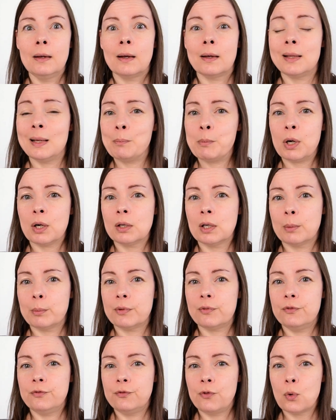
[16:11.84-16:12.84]
I think mug
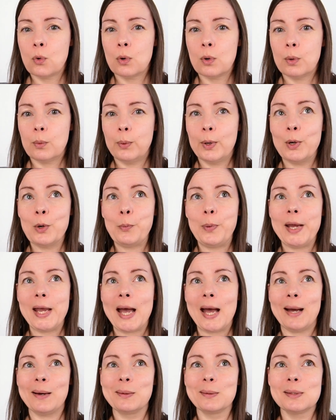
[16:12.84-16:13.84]
number 4 will be
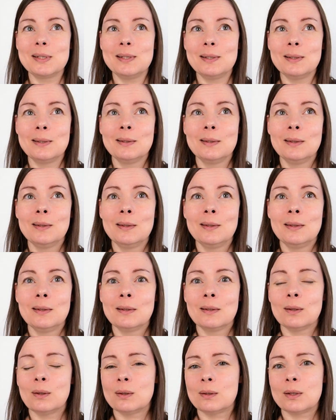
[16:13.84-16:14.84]
out,
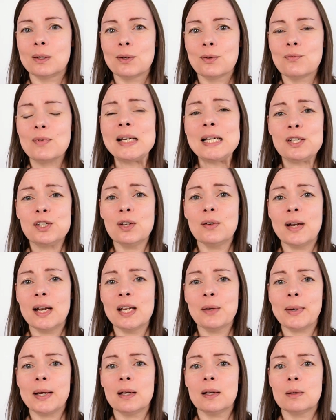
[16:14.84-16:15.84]
oh, really soon
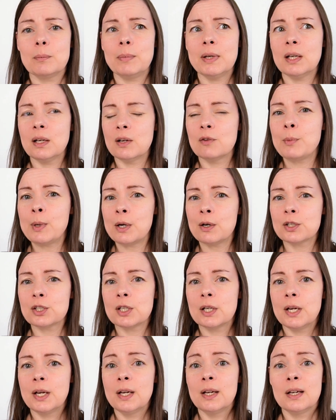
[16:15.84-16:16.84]
anyway, beginning of March.